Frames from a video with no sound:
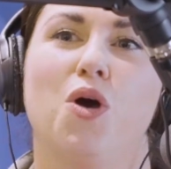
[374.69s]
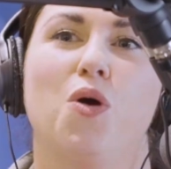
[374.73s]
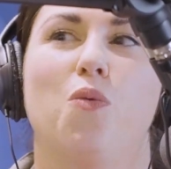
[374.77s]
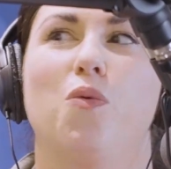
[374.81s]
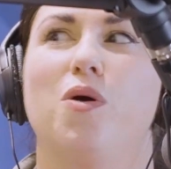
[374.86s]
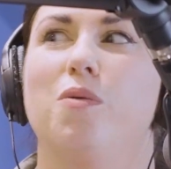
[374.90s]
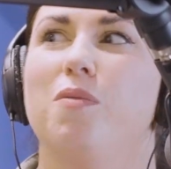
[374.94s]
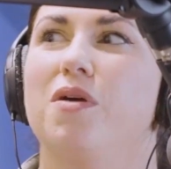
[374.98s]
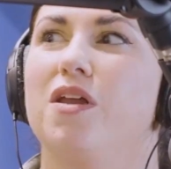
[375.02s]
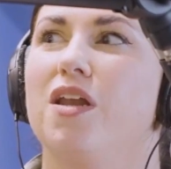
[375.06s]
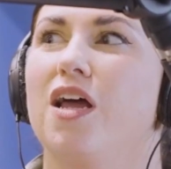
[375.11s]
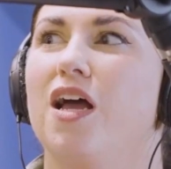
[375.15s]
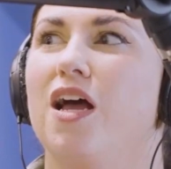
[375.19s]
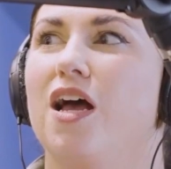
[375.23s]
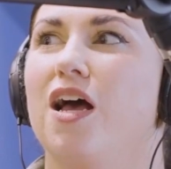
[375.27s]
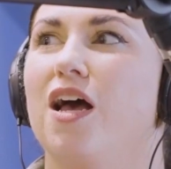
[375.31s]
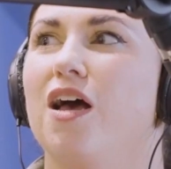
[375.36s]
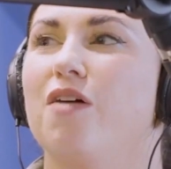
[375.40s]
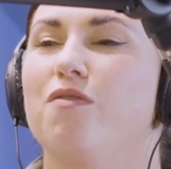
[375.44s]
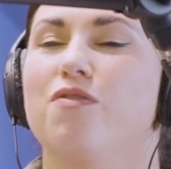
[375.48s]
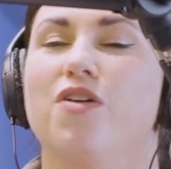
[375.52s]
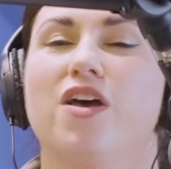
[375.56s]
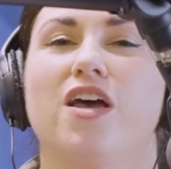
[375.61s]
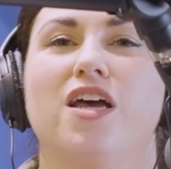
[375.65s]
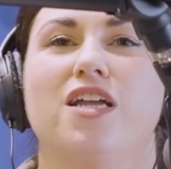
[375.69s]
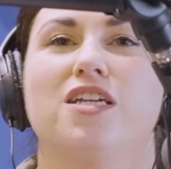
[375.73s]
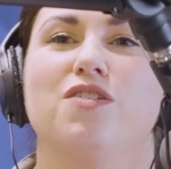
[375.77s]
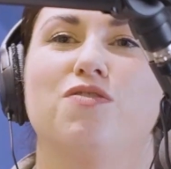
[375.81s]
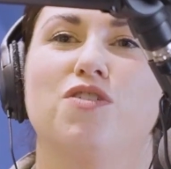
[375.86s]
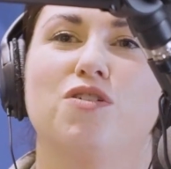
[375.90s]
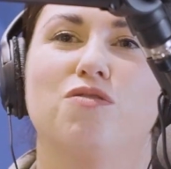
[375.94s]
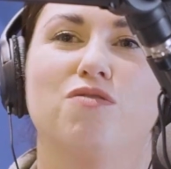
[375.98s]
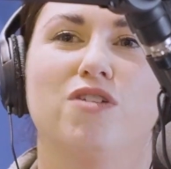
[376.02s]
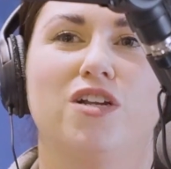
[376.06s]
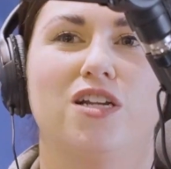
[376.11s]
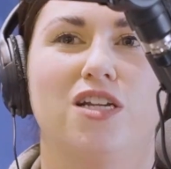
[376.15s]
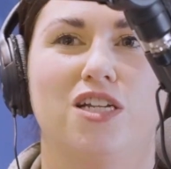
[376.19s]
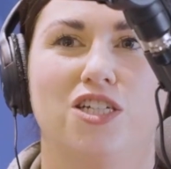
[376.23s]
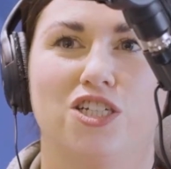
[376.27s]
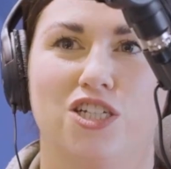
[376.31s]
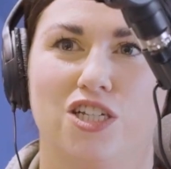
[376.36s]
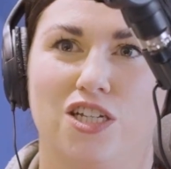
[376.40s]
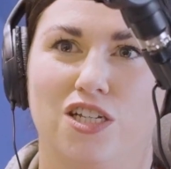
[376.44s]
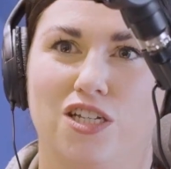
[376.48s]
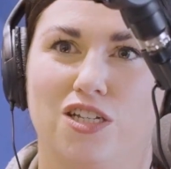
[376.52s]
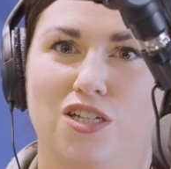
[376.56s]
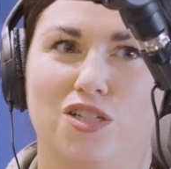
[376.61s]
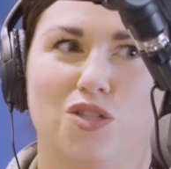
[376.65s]
Women have different
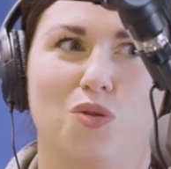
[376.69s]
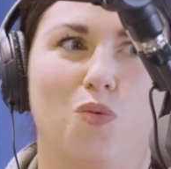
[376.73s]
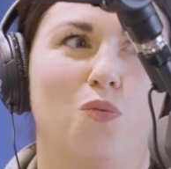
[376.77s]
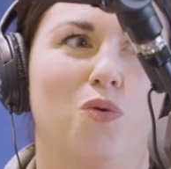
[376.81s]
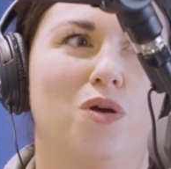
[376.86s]
religions.